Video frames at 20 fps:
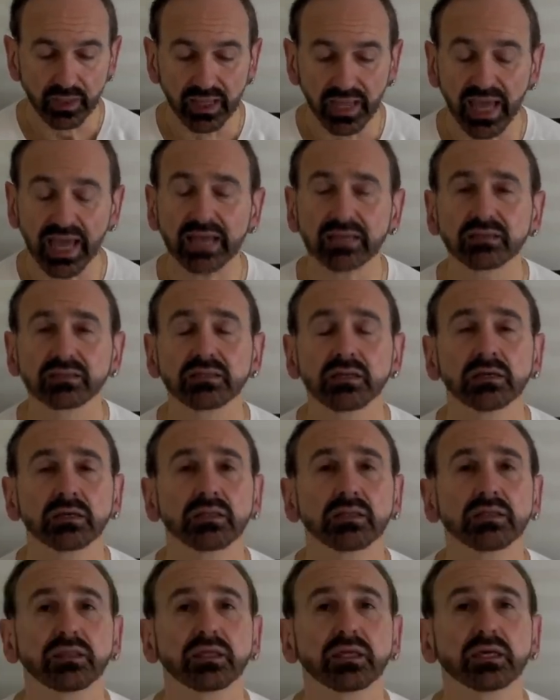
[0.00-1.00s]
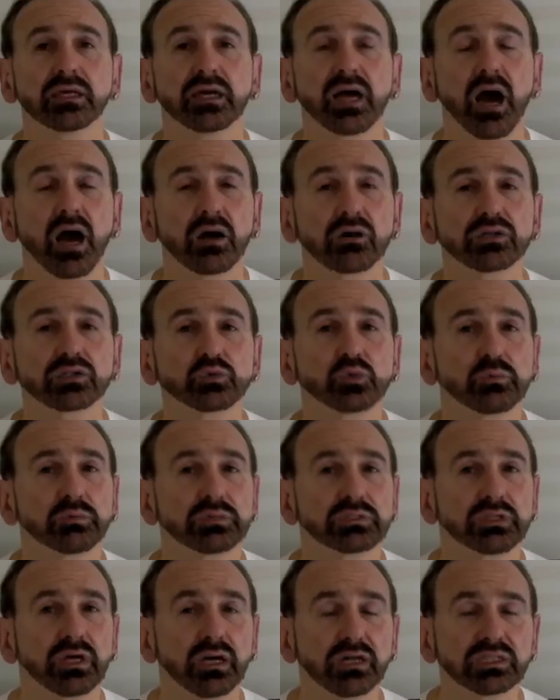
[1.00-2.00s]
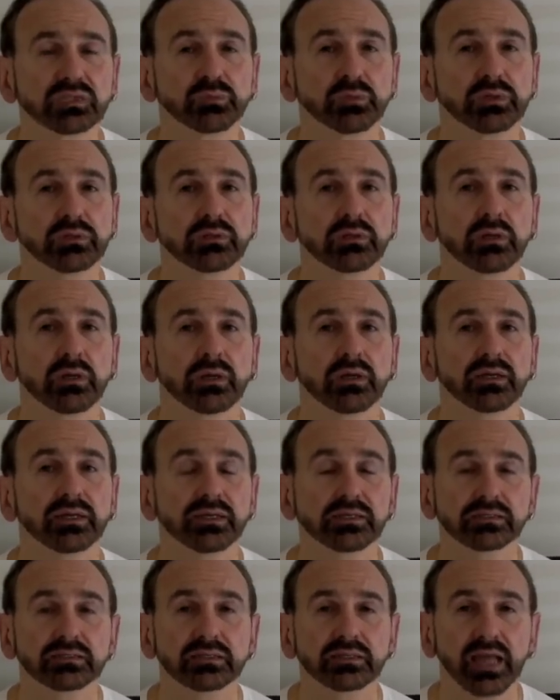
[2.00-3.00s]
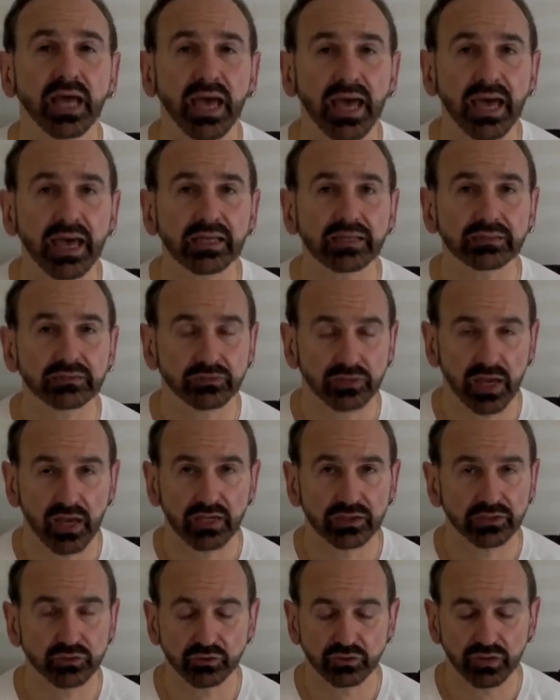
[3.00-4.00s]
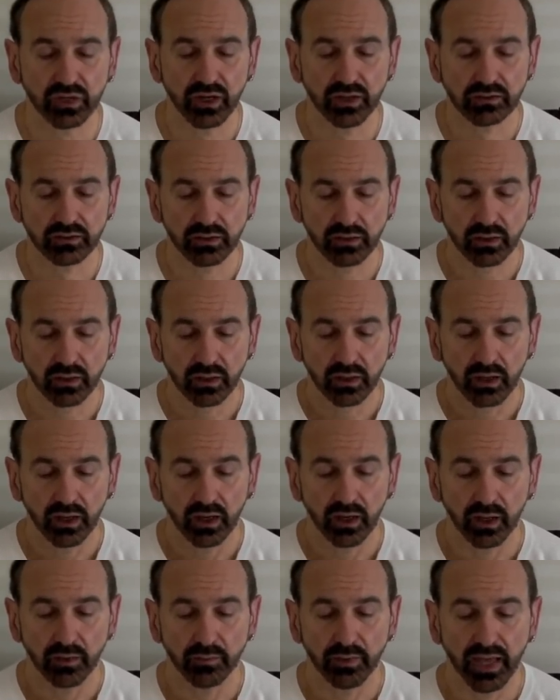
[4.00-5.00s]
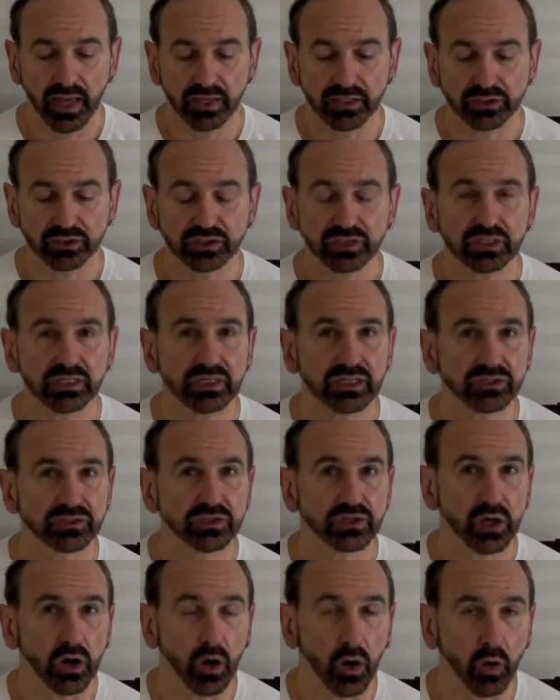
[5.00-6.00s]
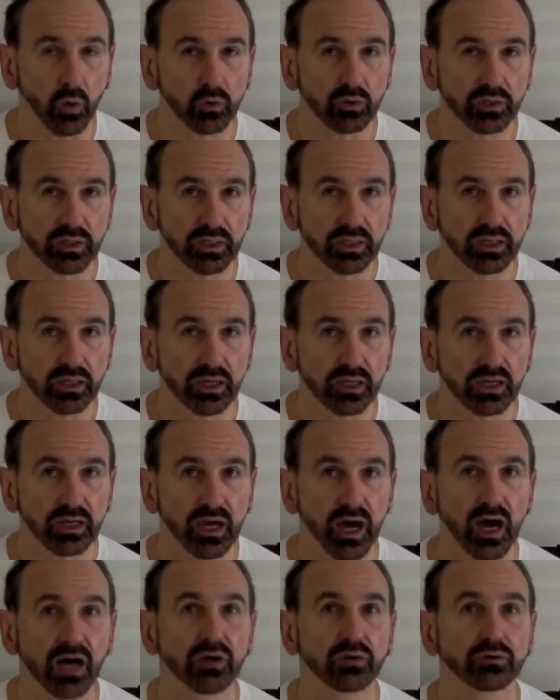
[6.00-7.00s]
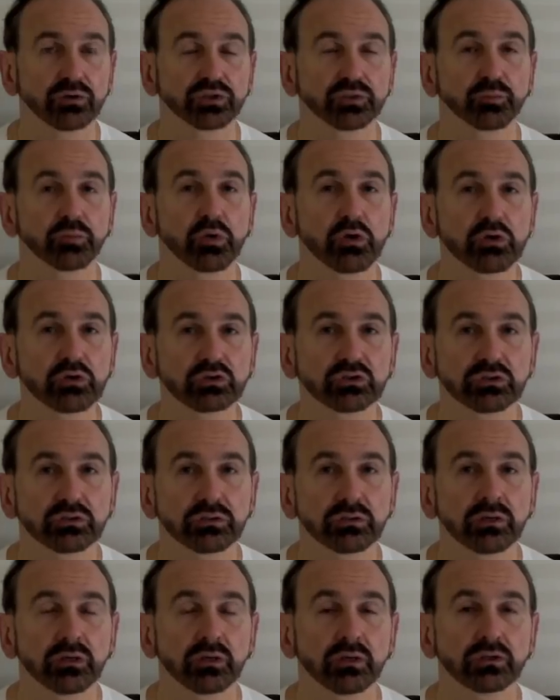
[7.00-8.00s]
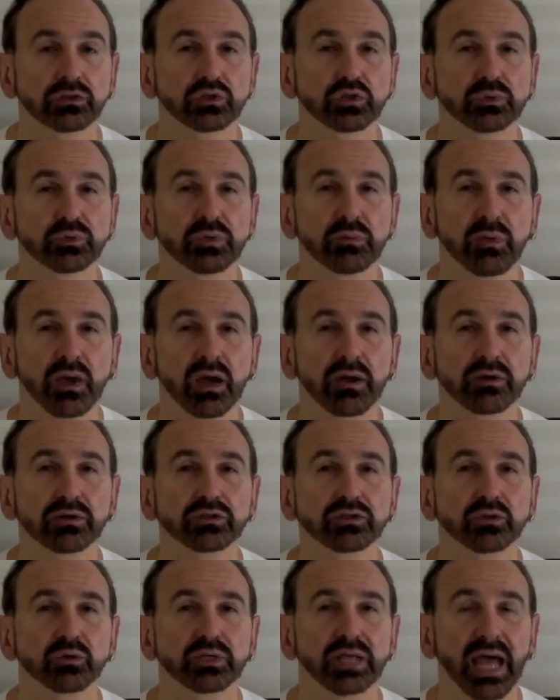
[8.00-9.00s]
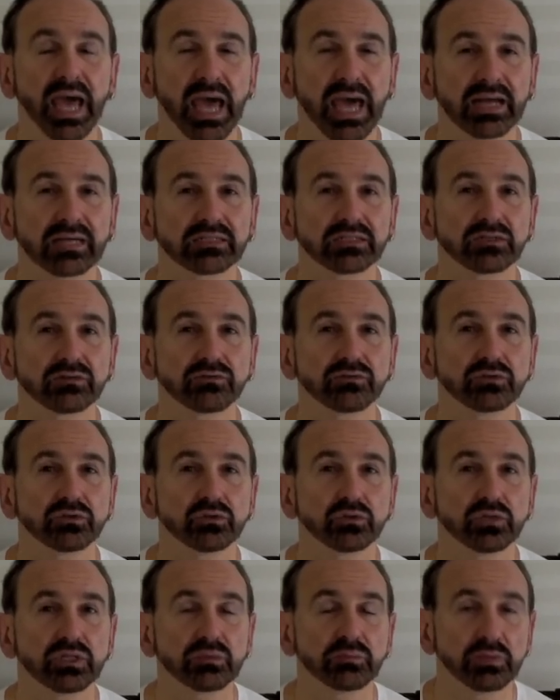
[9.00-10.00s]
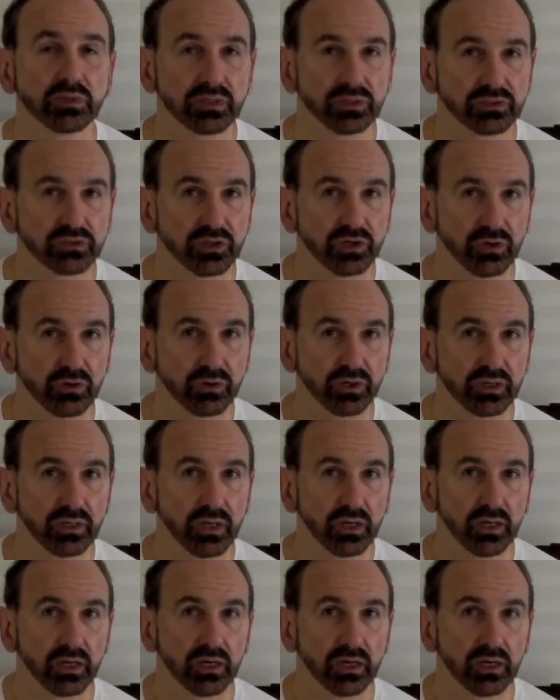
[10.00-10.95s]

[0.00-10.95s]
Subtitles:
And the congresswoman's husband is an astronaut. And she is the only congressperson to be married to an active duty military